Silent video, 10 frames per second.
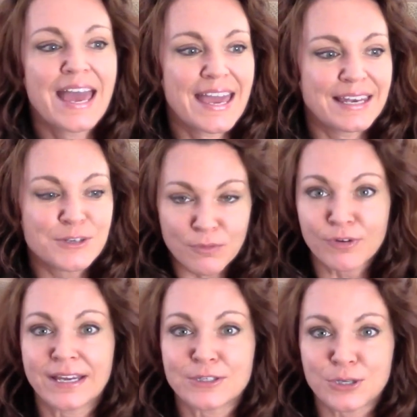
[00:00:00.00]
And don't
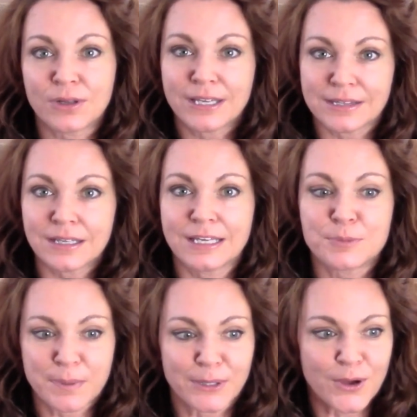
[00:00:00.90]
forget to click the links
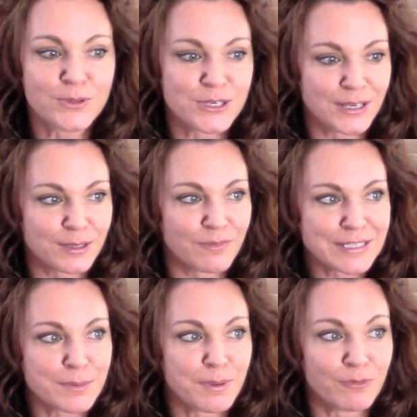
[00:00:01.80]
below to get the
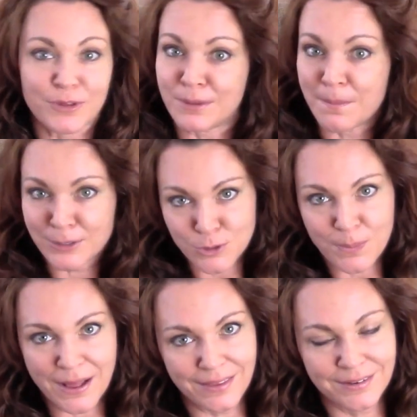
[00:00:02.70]
recipe for the
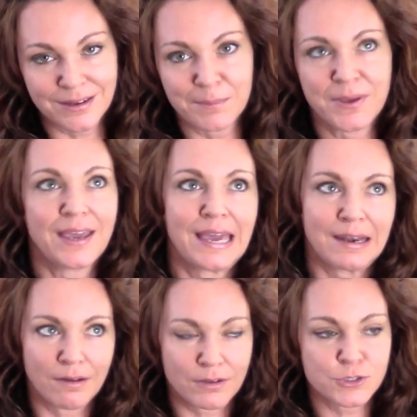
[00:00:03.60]
Metropolitan Cupcake
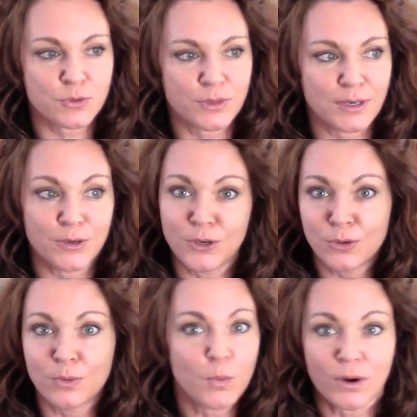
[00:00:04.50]
and also the
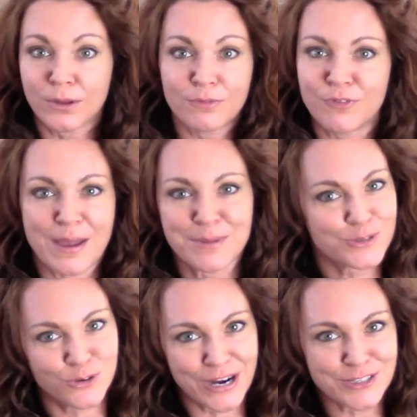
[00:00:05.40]
new world
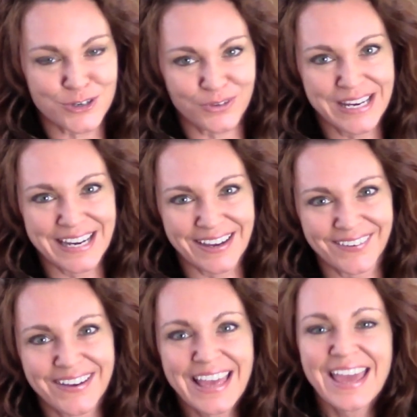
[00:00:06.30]
famous
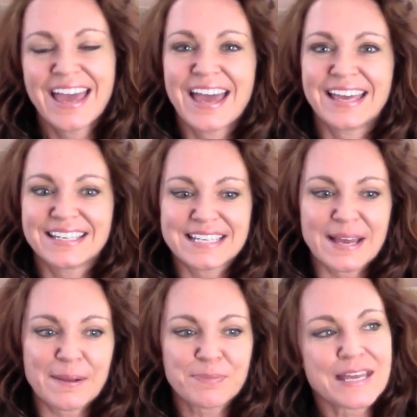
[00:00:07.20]
Gretcherino. And
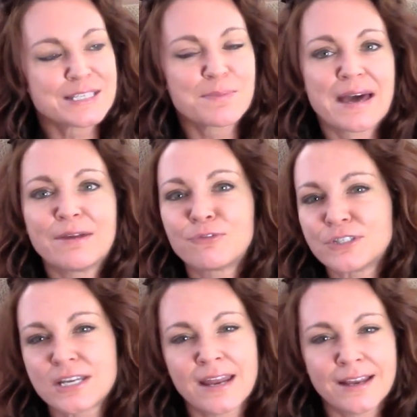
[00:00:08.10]
that's about it for
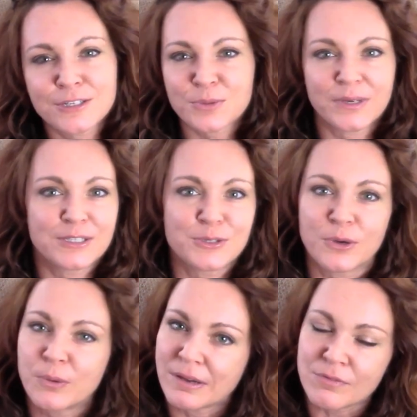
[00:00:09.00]
today. I just want to do
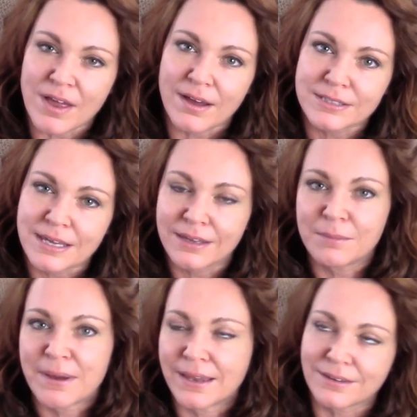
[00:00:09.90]
a quick vlog, tell you
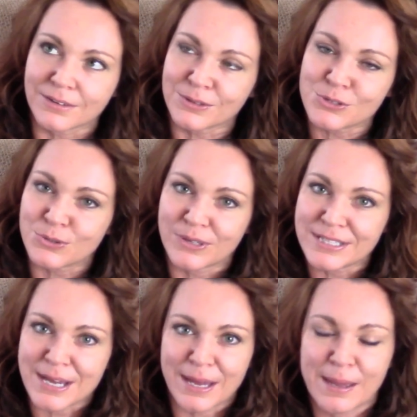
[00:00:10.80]
my little story
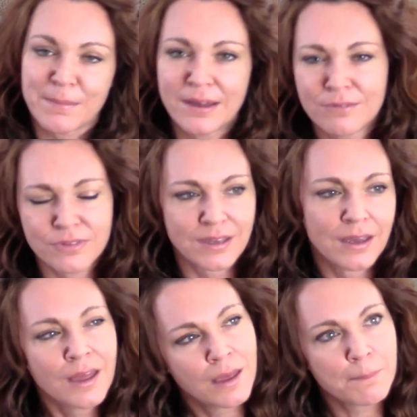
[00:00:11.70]
time of
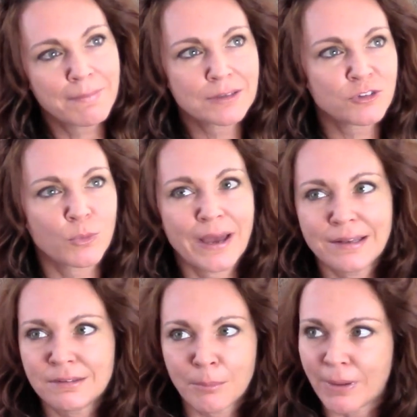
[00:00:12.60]
the
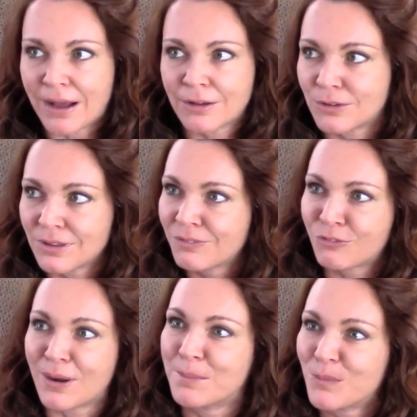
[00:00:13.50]
melt-away debacle
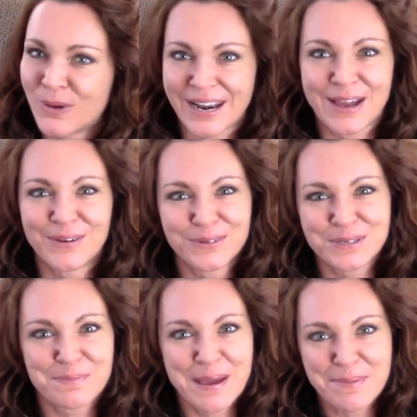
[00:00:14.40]
from when I
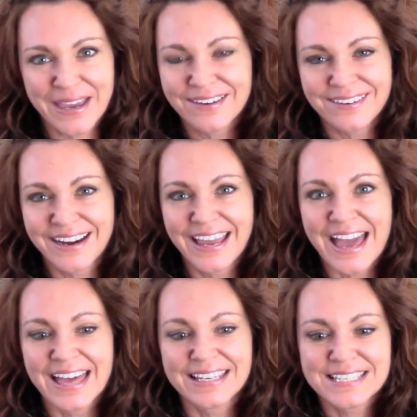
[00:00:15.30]
owned my bakery.
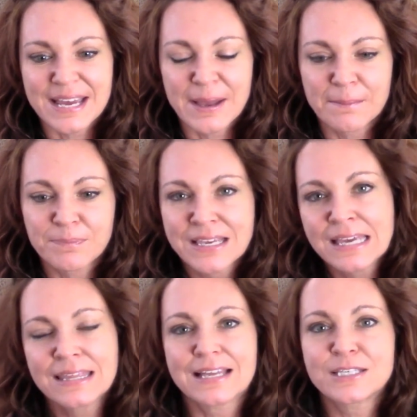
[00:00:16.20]
And
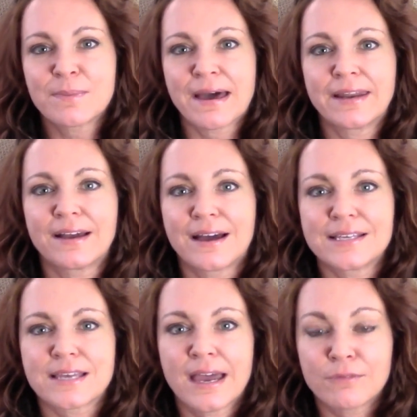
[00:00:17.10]
that's about it,
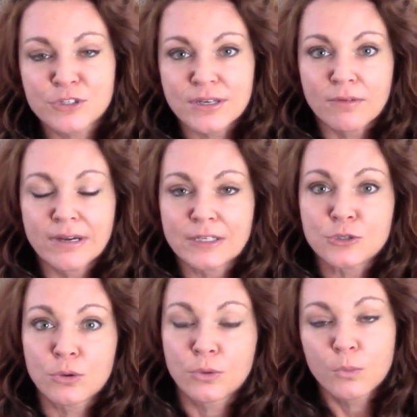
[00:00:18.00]
guys. I have to get ready
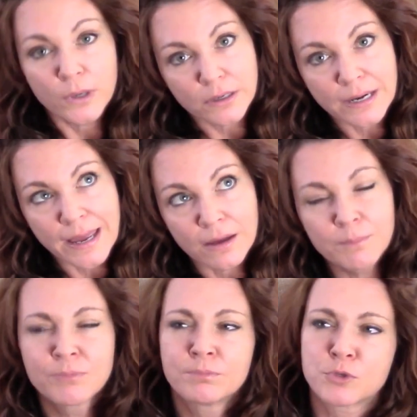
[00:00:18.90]
to go to work now.